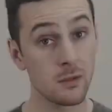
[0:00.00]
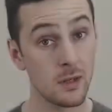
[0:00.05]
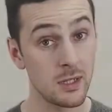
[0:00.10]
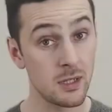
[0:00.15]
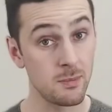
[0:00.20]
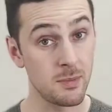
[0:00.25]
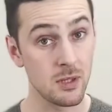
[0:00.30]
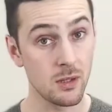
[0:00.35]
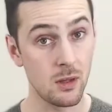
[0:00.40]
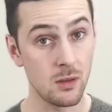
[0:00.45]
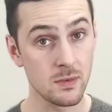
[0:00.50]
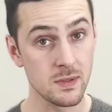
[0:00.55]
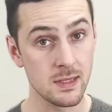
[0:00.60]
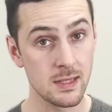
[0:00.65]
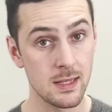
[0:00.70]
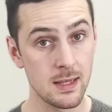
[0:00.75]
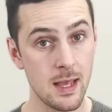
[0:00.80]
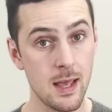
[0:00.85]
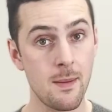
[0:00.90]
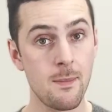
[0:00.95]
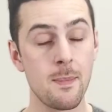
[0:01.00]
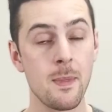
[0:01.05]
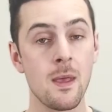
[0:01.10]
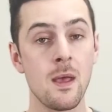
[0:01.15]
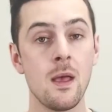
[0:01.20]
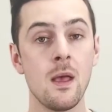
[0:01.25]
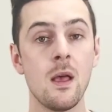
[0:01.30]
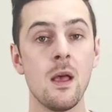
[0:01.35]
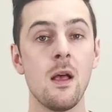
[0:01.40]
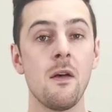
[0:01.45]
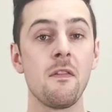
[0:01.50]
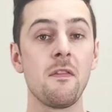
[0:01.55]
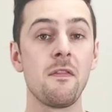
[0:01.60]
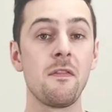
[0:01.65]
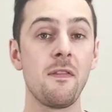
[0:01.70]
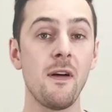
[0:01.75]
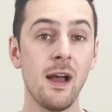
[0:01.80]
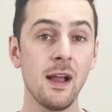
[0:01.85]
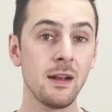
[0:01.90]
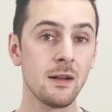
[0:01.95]
great to be close to them.
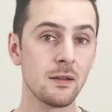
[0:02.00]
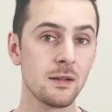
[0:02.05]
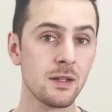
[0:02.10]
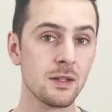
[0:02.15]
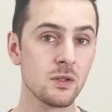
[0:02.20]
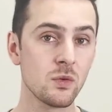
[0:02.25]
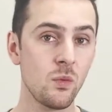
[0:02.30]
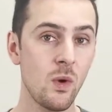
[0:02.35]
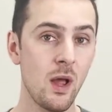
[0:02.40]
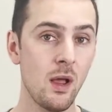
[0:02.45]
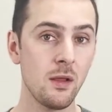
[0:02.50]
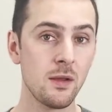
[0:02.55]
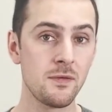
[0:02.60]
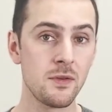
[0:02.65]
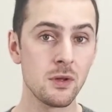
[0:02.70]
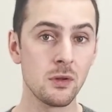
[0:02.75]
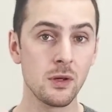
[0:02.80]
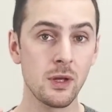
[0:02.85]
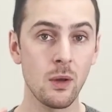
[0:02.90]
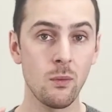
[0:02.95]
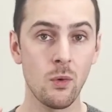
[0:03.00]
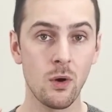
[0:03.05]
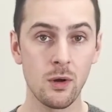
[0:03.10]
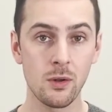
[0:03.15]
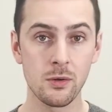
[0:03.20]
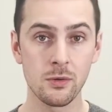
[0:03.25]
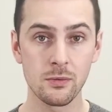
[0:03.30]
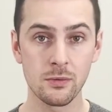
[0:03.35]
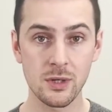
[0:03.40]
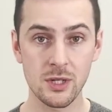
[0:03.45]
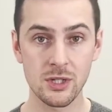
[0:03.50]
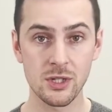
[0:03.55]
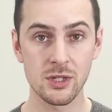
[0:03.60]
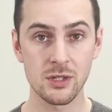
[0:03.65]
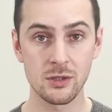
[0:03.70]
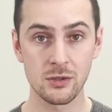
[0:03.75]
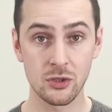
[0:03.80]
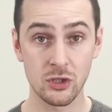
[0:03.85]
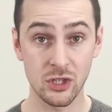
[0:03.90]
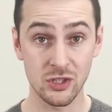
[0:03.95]
Finally, as well, if you look at Waterloo
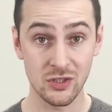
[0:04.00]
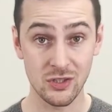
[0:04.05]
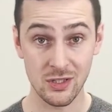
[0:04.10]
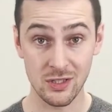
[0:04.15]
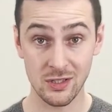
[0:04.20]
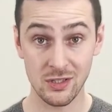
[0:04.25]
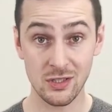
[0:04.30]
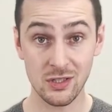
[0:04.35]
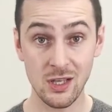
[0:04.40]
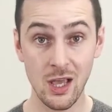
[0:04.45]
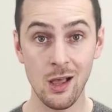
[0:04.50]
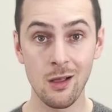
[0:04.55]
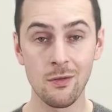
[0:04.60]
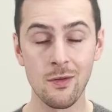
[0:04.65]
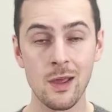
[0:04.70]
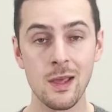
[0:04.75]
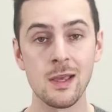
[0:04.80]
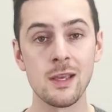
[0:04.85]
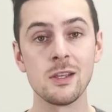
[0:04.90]
Region just itself,